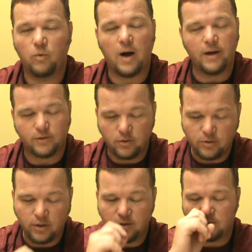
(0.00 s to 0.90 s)
Right, 2
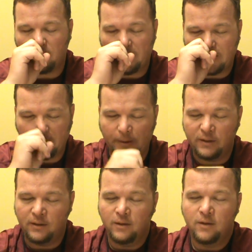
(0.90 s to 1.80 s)
jugs of
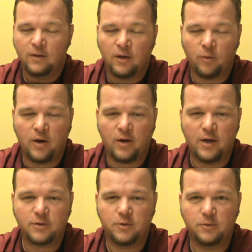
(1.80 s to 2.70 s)
water around
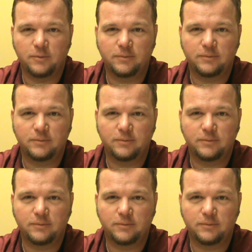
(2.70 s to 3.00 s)
high school.